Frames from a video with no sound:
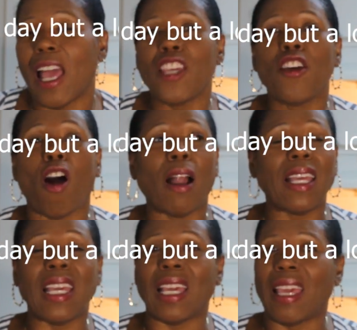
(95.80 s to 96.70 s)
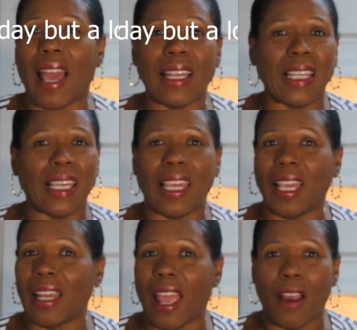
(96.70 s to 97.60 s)
And you all eat candy
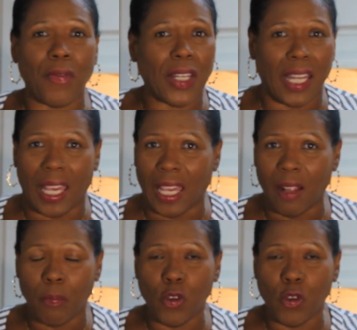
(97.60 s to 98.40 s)
cane every day,